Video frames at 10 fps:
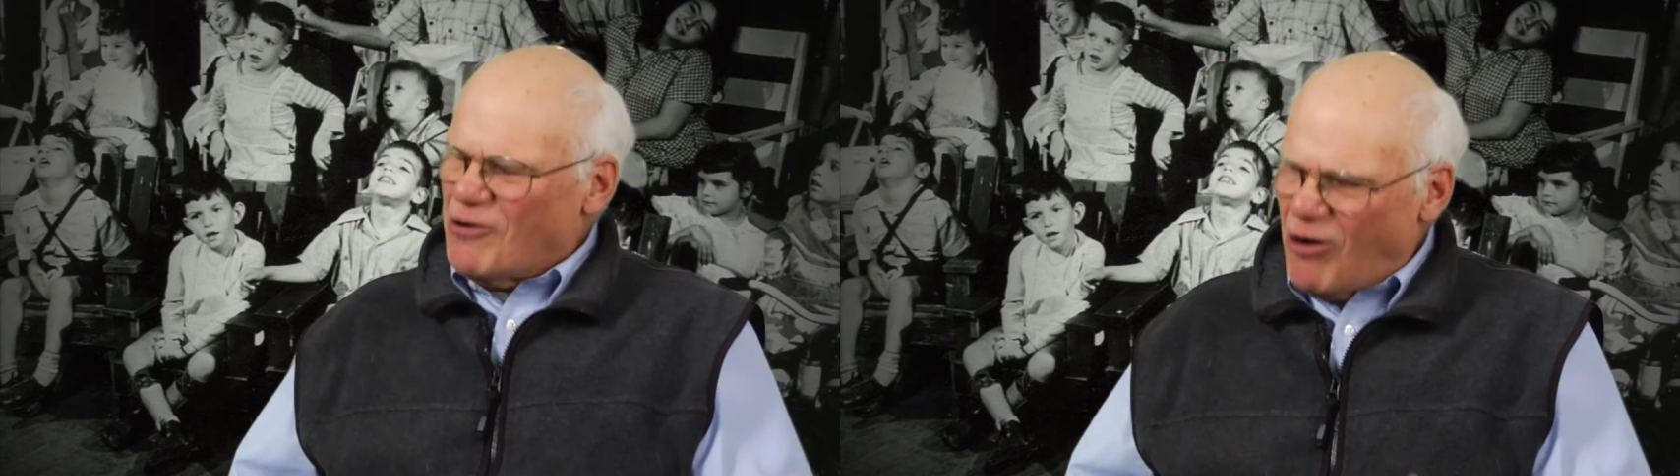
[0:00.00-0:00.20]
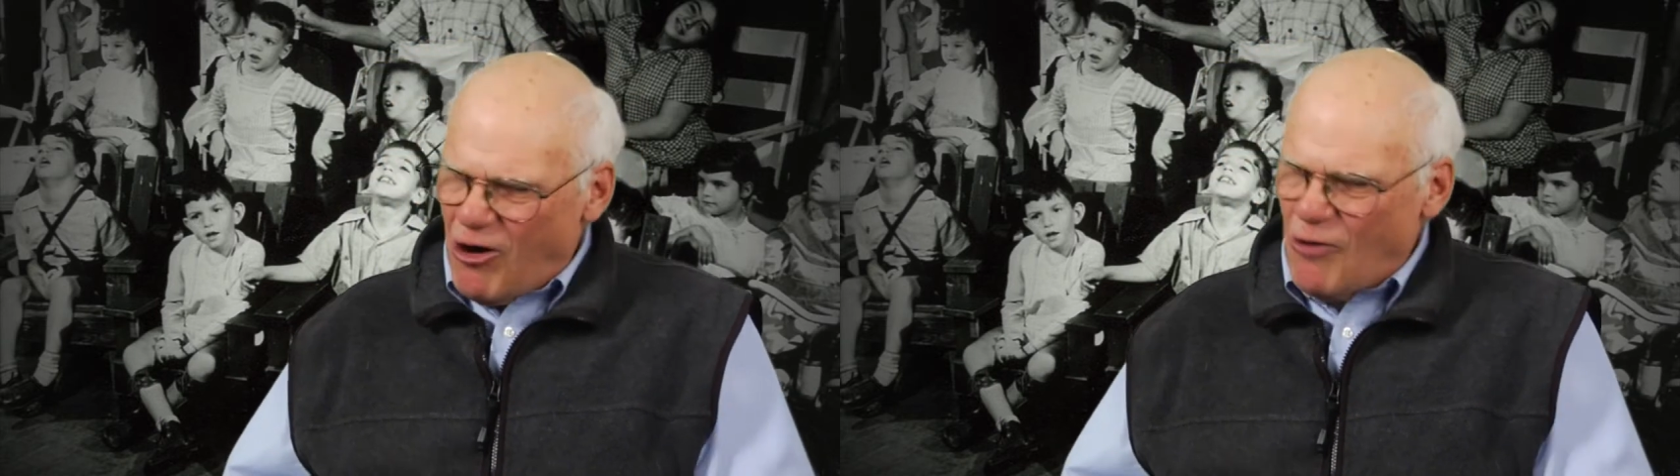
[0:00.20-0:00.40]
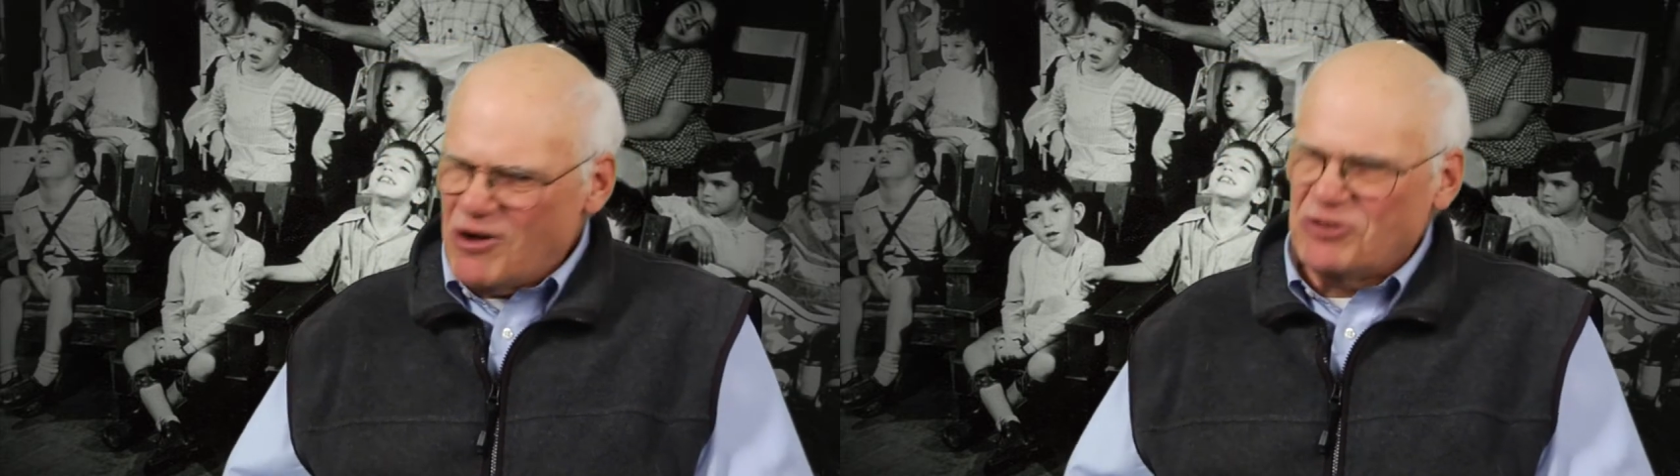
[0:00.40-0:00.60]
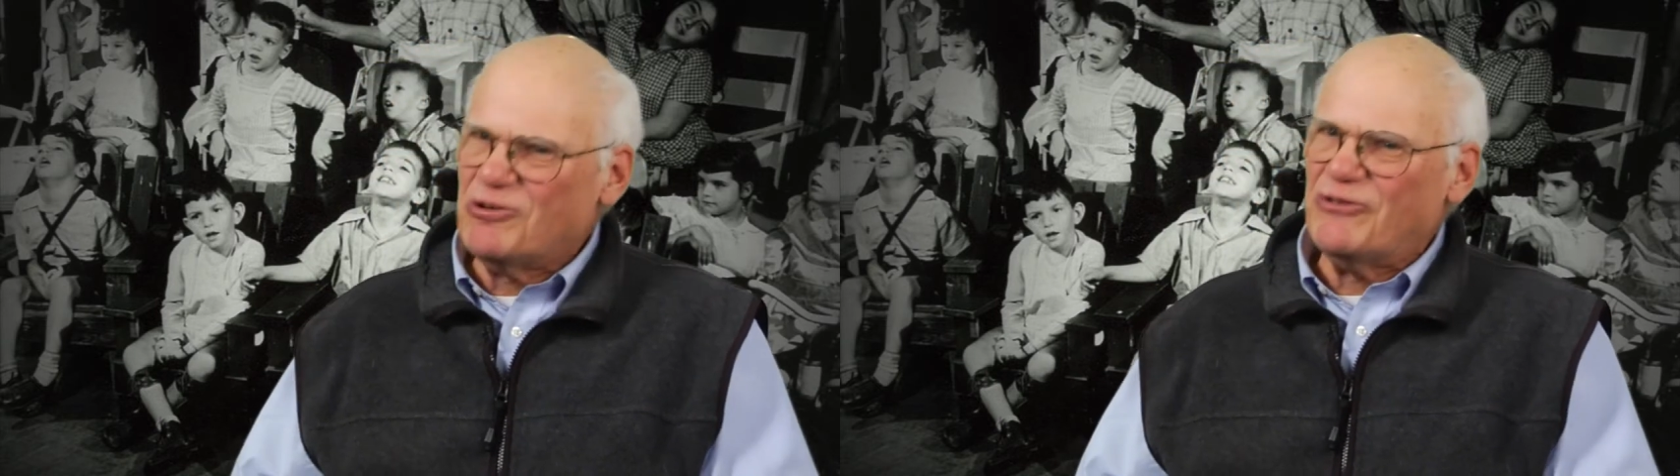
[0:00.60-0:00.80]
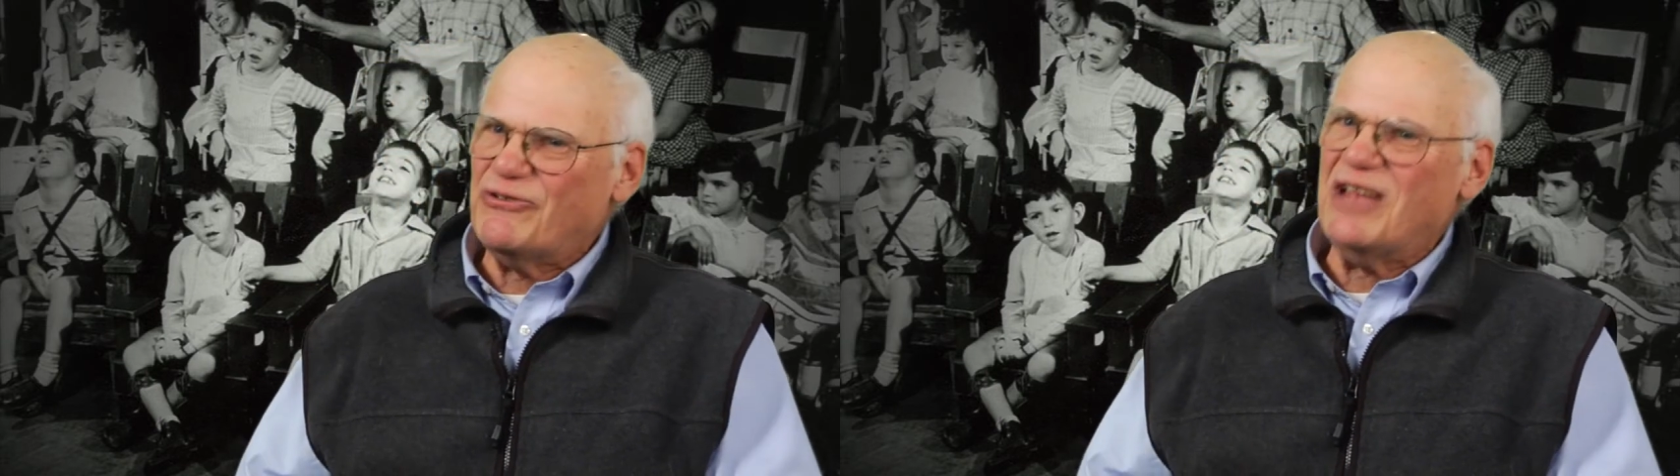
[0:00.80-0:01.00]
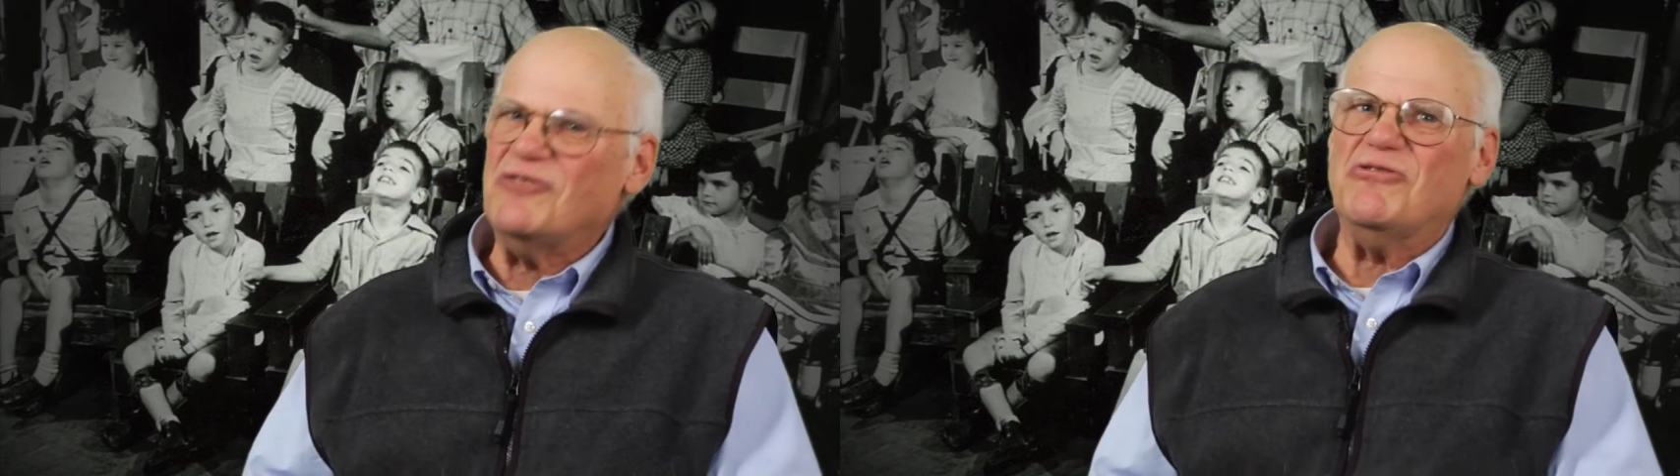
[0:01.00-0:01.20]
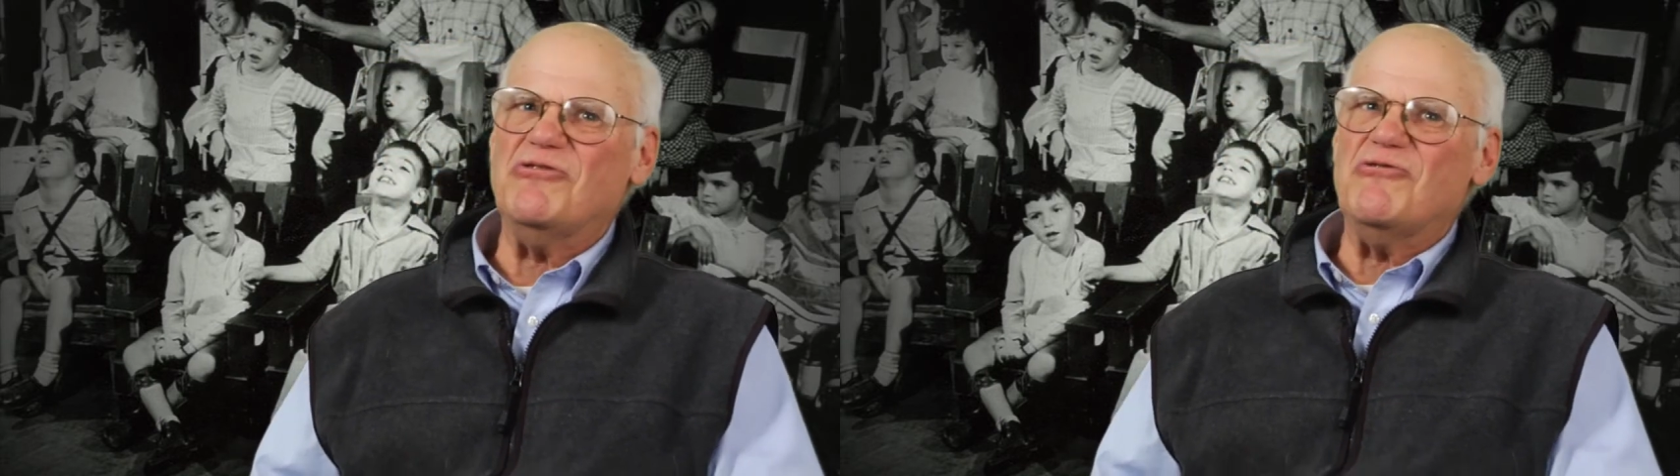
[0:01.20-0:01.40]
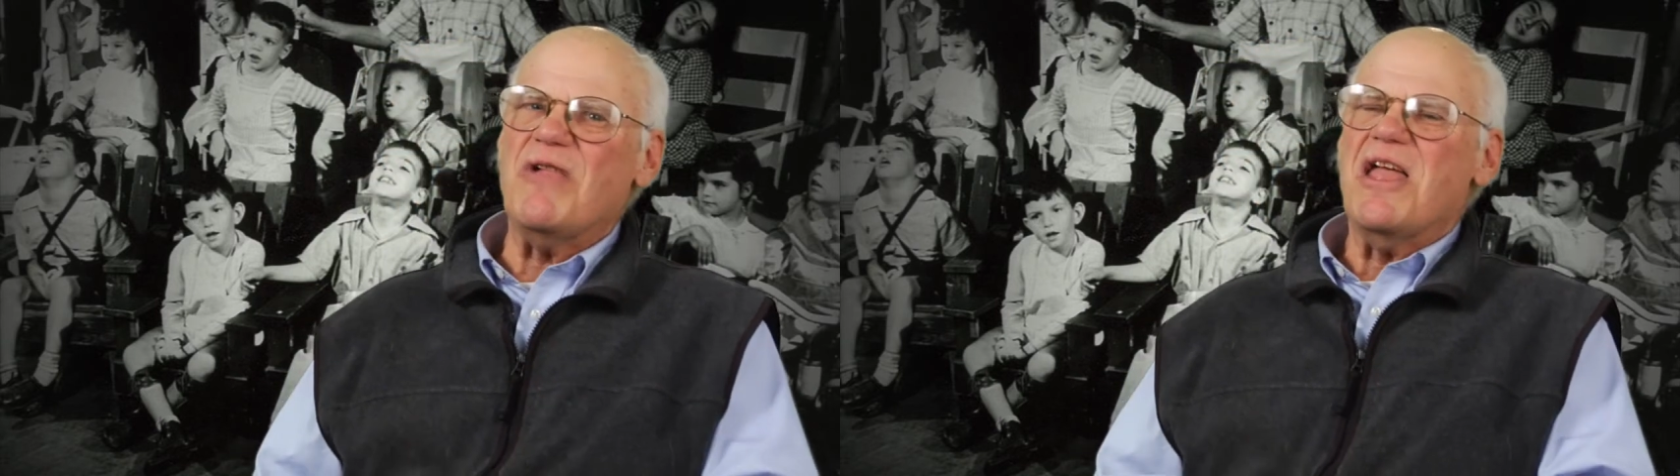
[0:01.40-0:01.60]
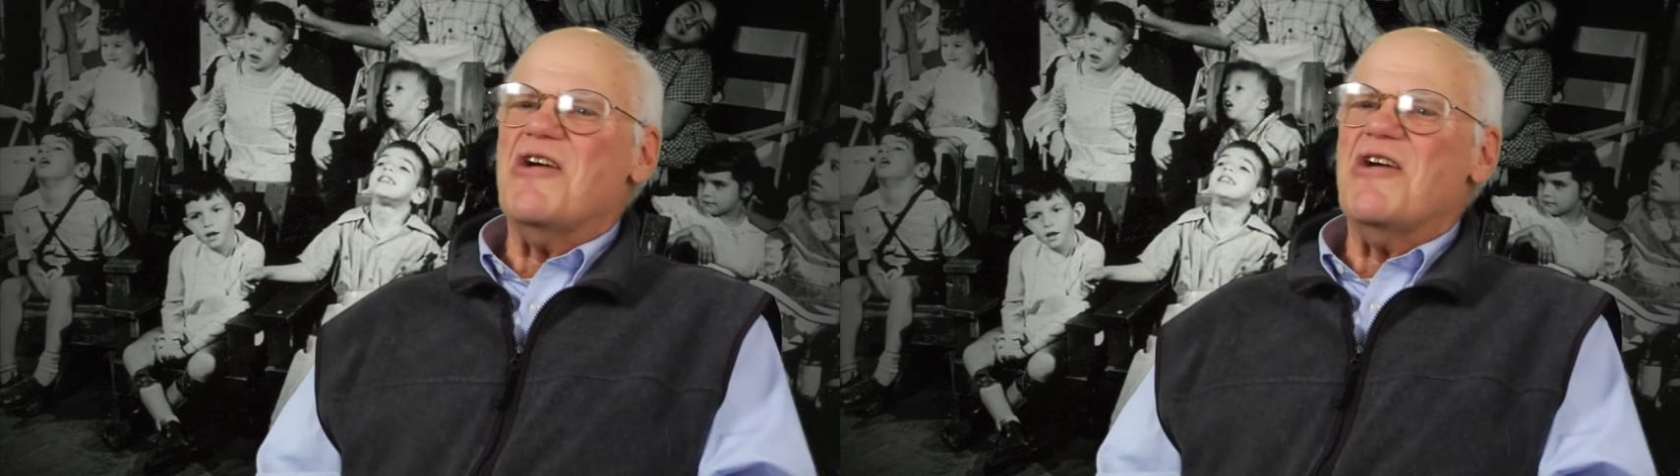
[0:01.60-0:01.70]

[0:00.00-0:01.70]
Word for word: all want to offend you,